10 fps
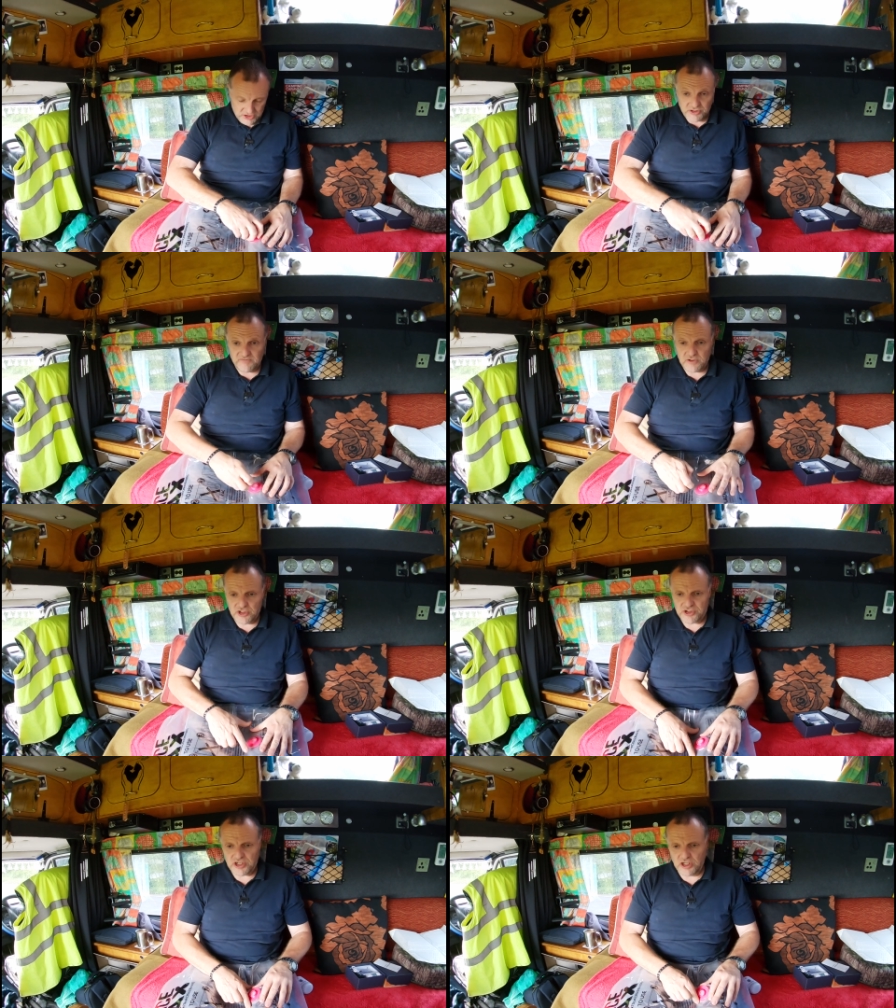So if you
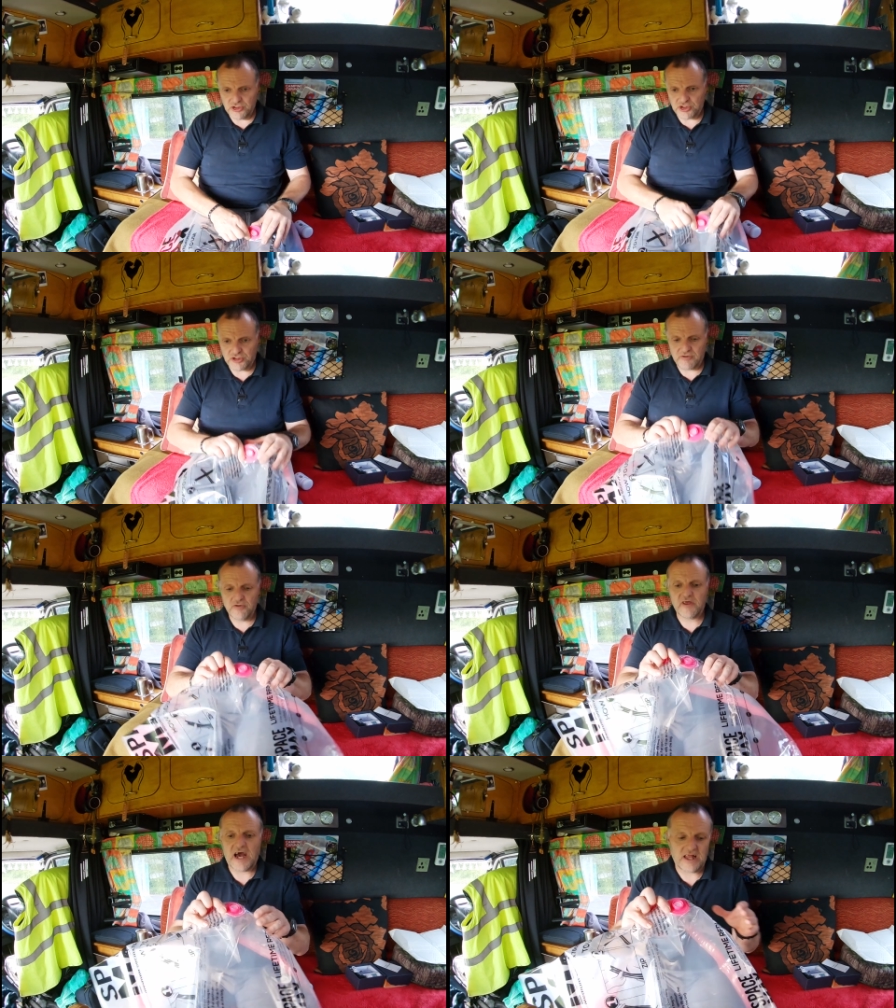just
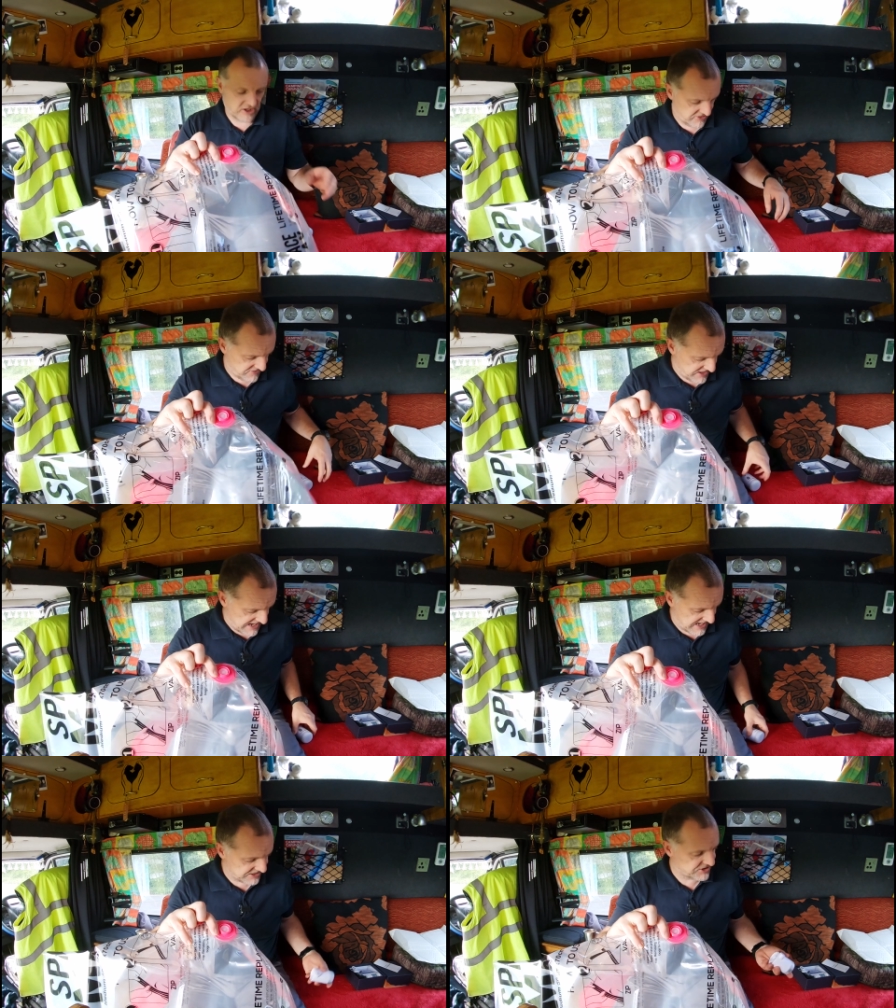unscrew that like
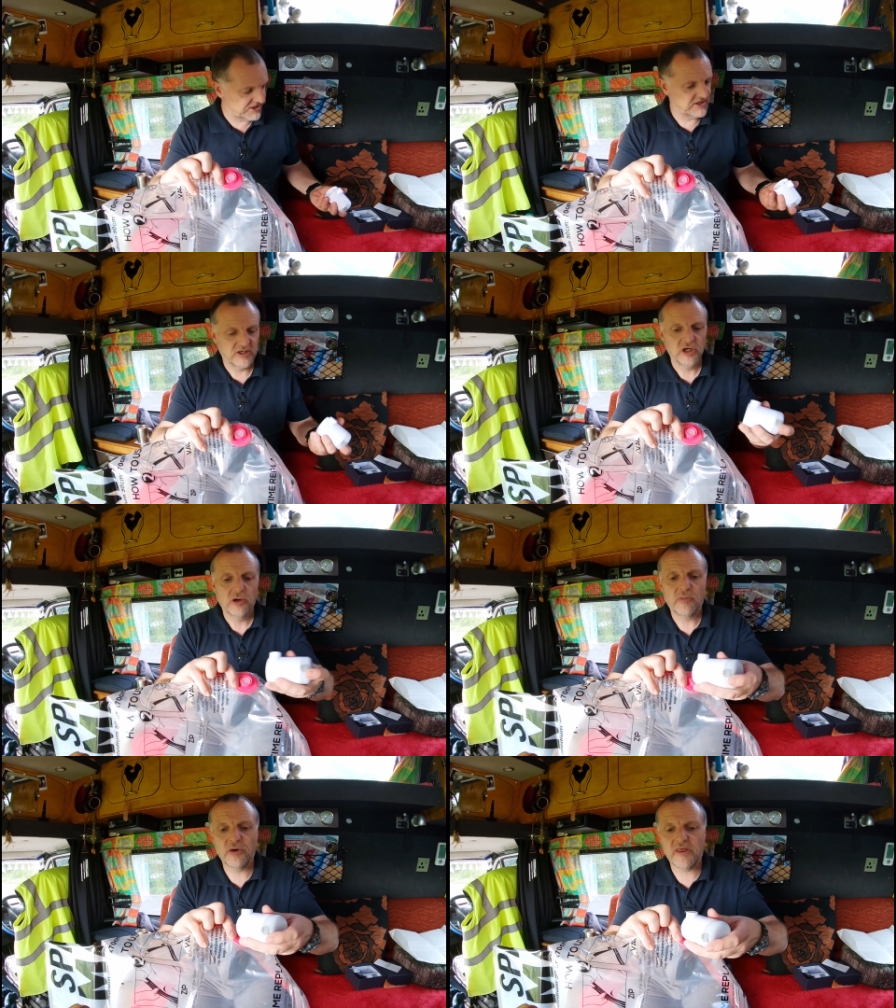that,
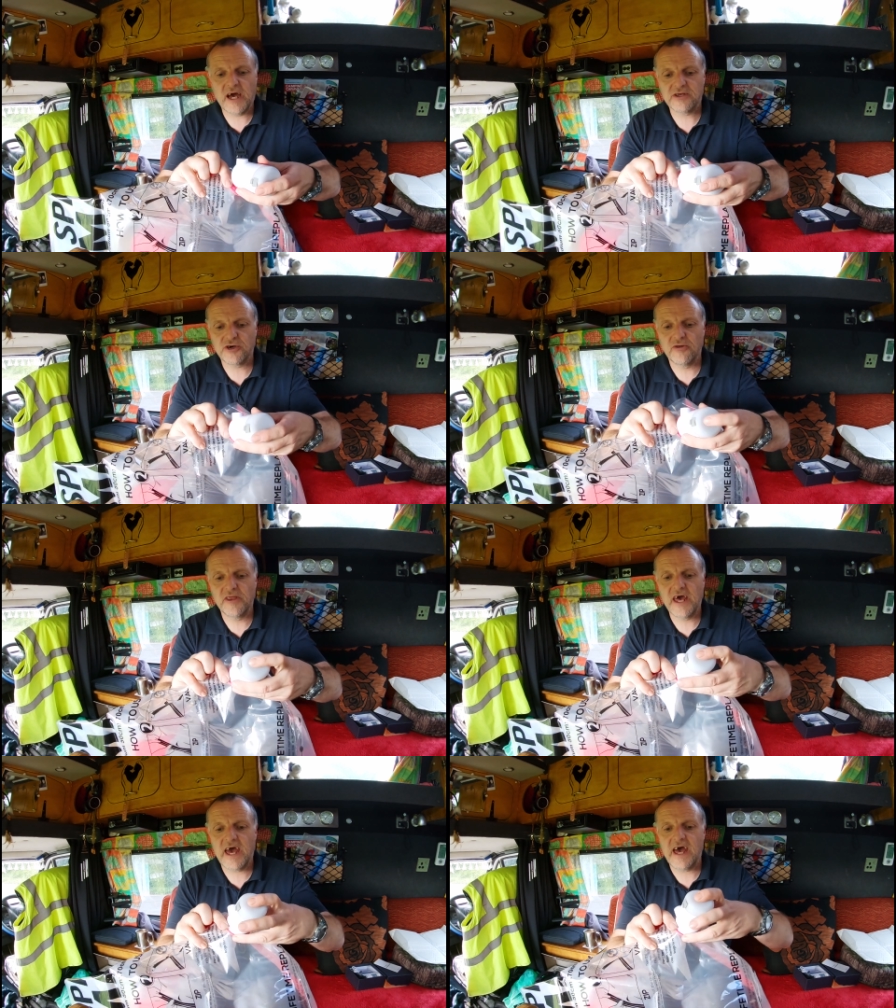put that
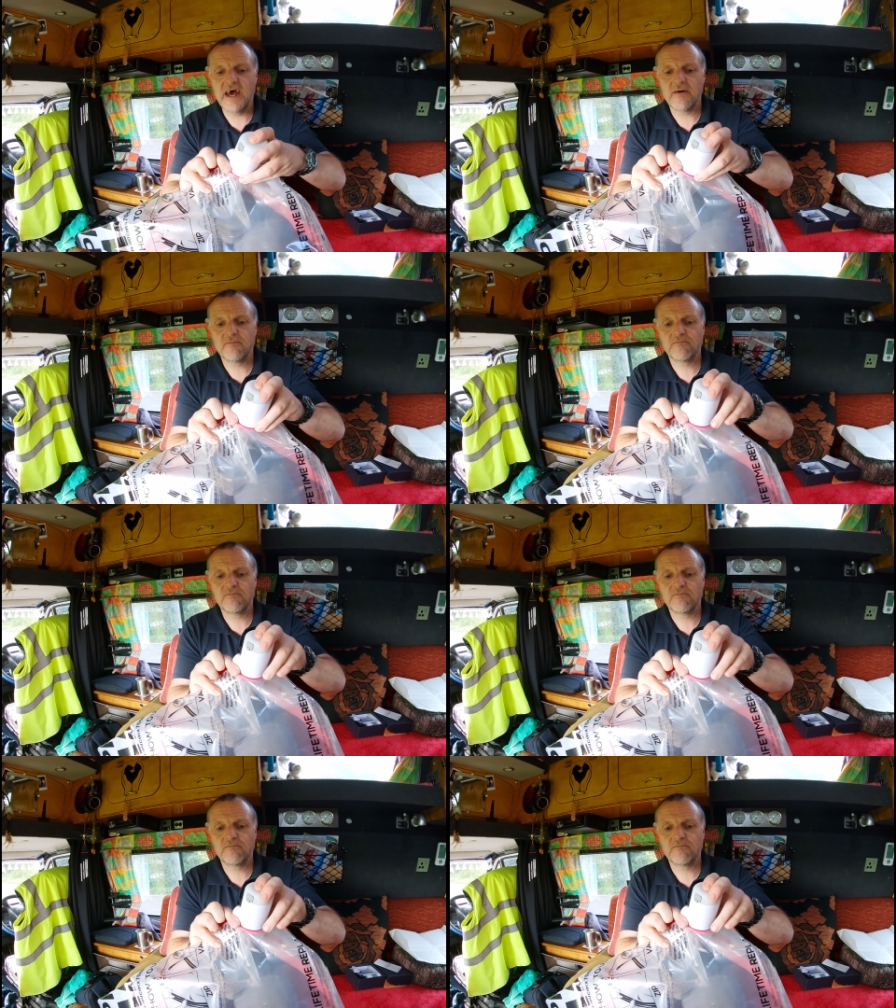on there,